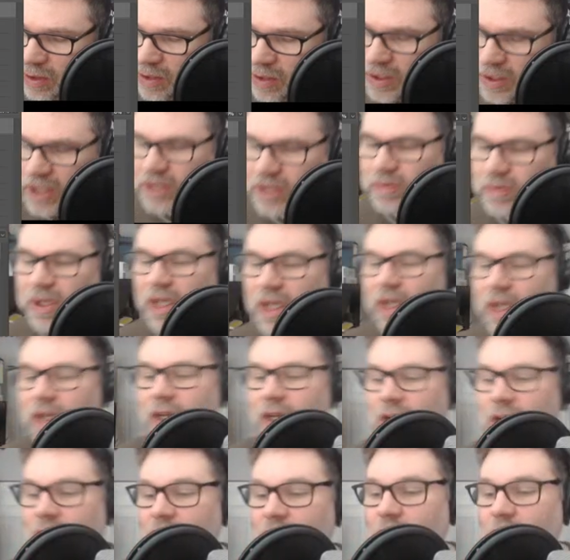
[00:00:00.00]
That's me.
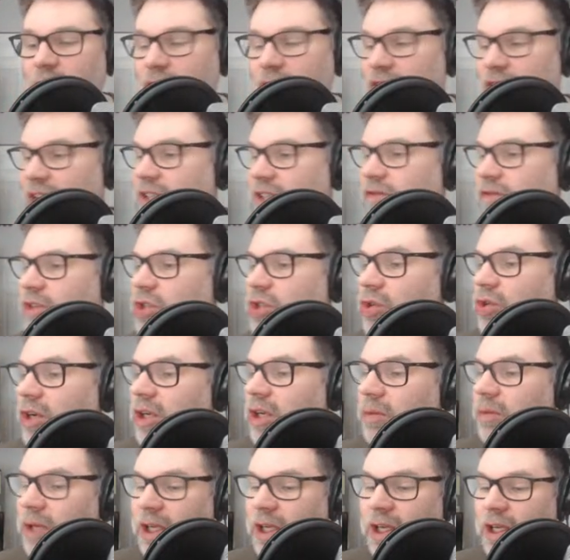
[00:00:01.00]
Well, thanks for
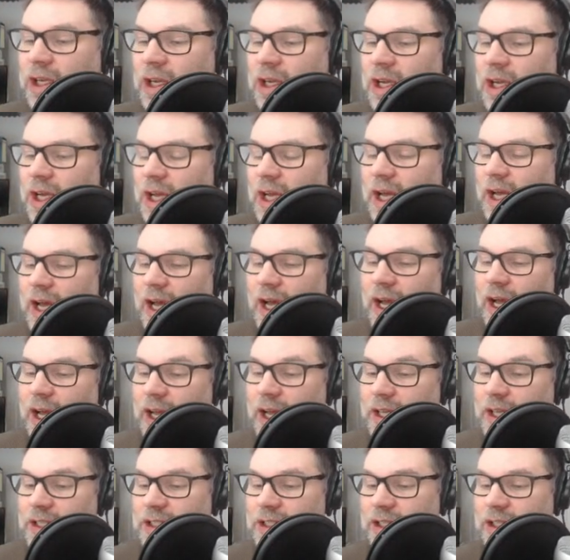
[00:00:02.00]
joining me.
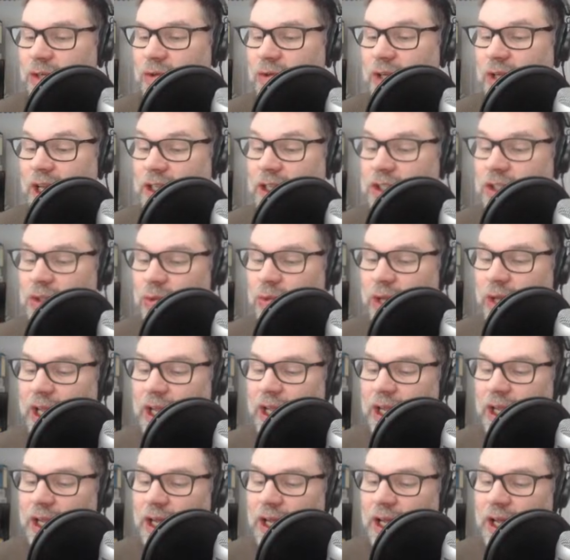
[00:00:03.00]
Uh, so next
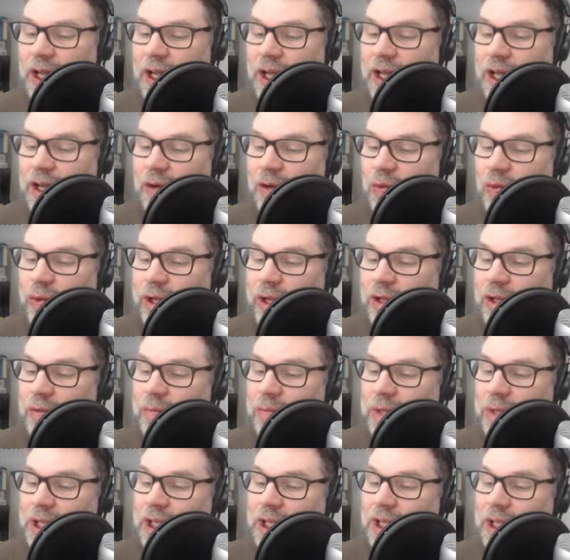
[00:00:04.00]
week uh, will
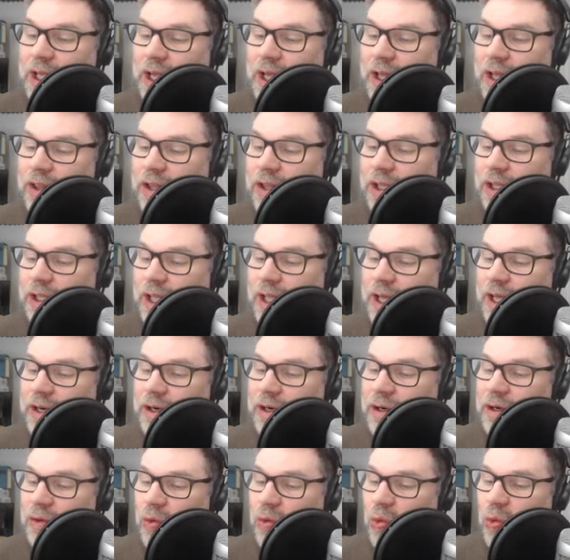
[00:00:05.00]
be the
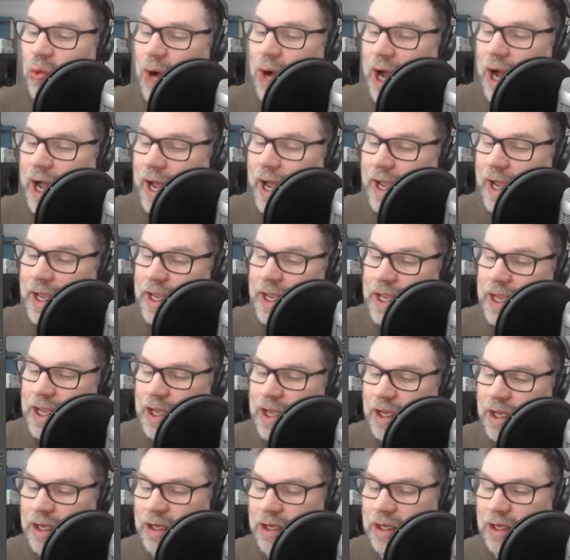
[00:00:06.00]
letter Y.
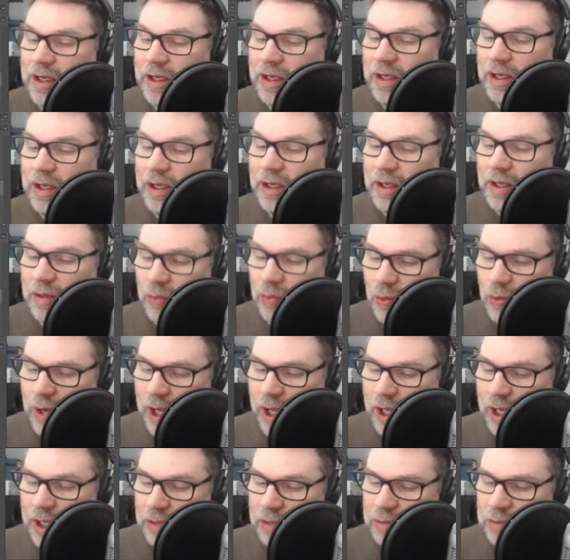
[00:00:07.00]

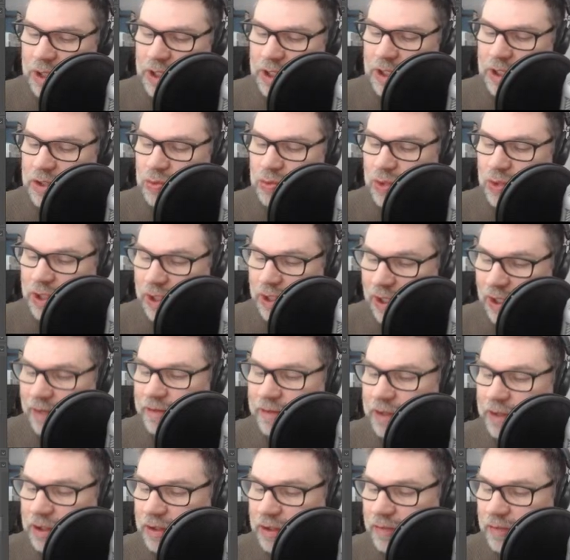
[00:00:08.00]
Why? Because we love
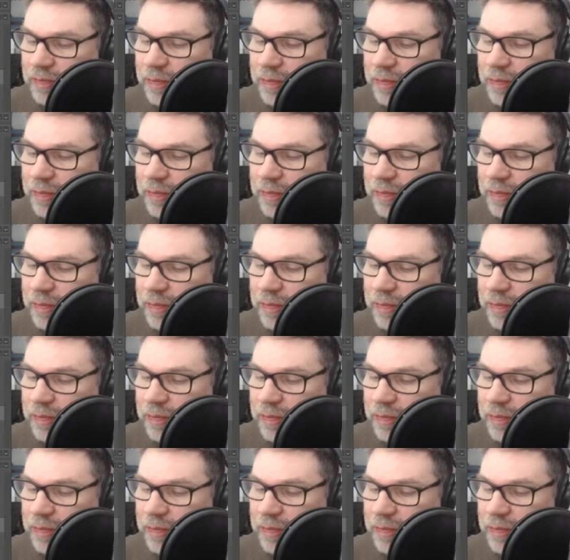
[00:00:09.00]
you.